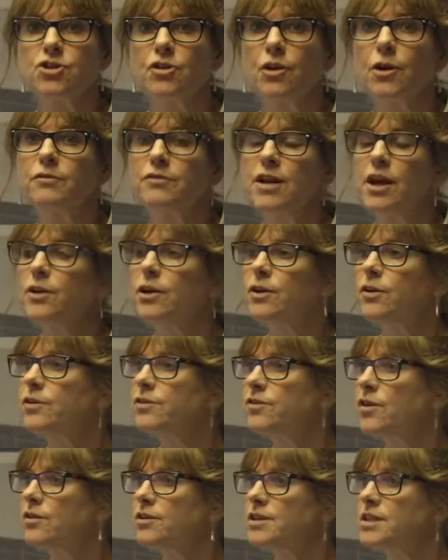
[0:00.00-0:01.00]
true of local
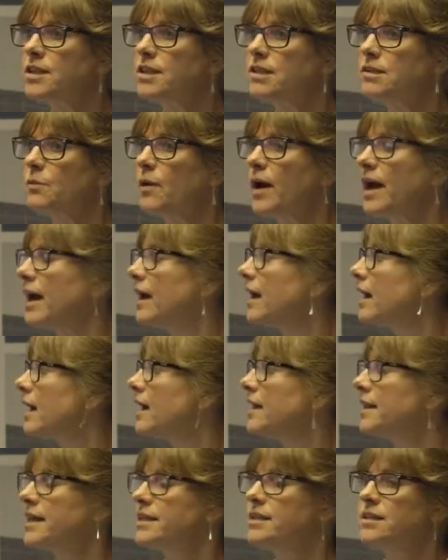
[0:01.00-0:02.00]
authorities where
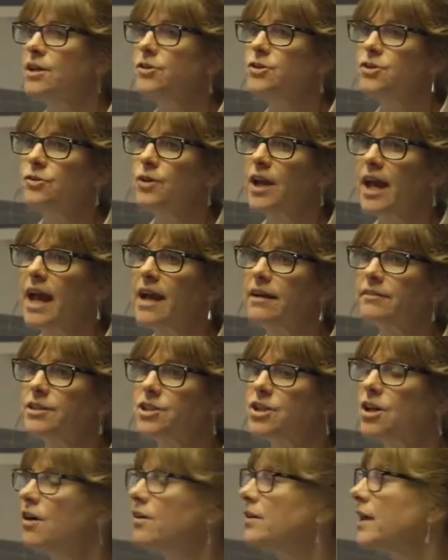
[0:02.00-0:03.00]
there's social care and
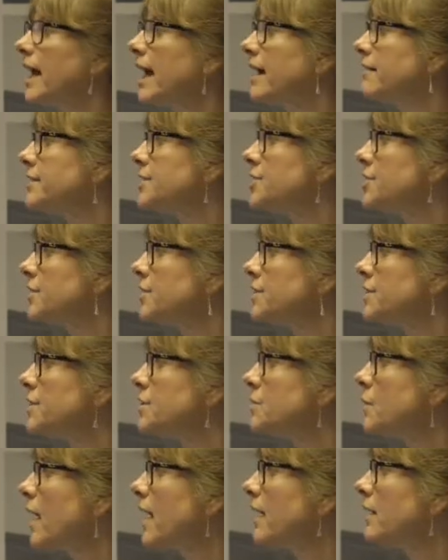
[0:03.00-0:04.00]
childcare issues
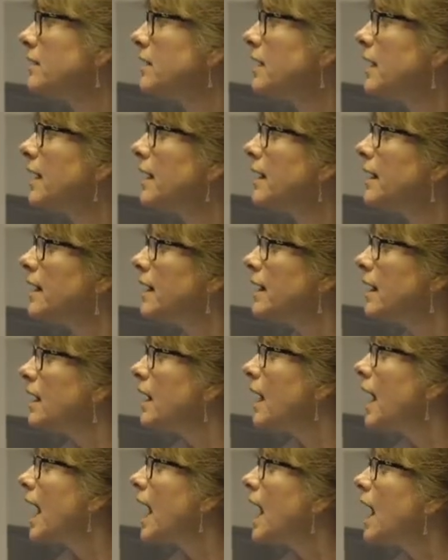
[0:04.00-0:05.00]
as well.
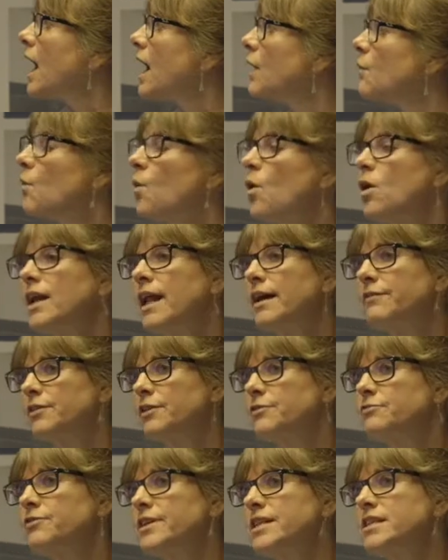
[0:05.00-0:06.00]
And what level
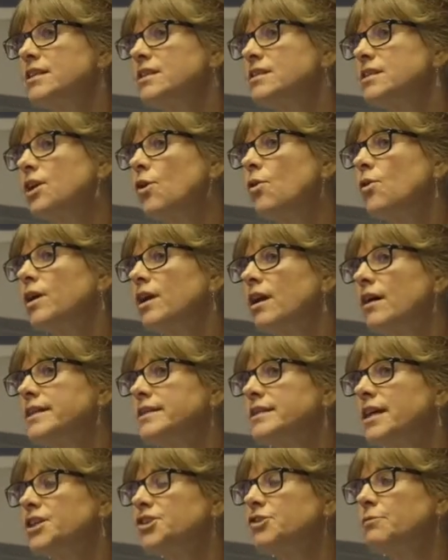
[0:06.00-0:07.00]
of risk is the
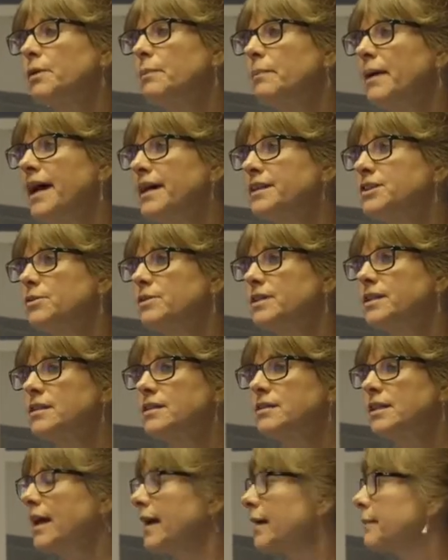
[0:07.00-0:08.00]
organisation prepared to
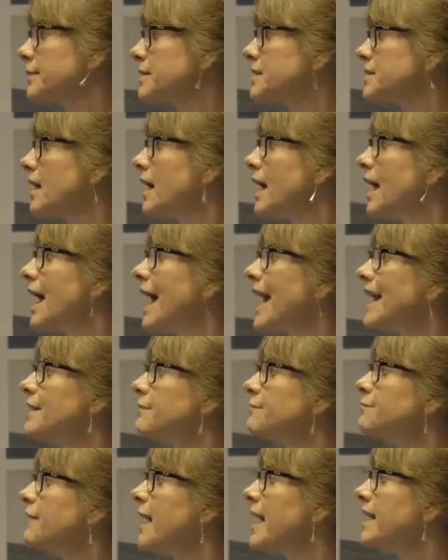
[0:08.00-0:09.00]
accept? And
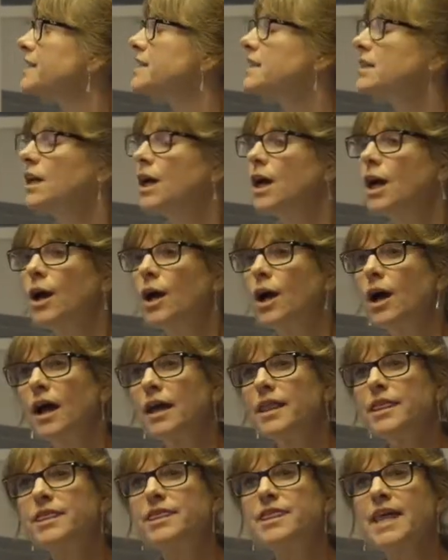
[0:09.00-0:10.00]
in fact,
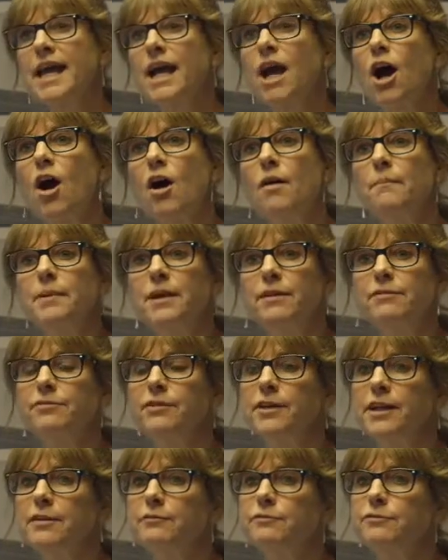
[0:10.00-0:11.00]
there can't be a
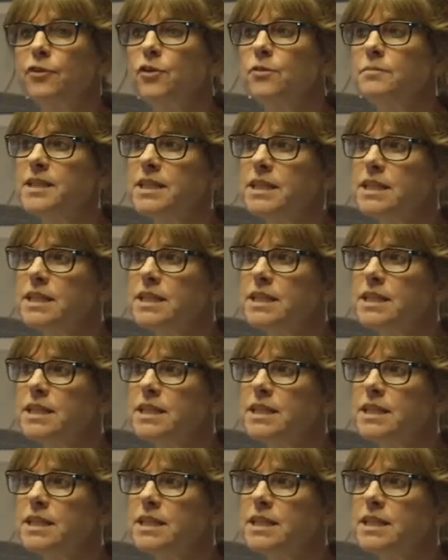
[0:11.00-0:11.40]
fully informed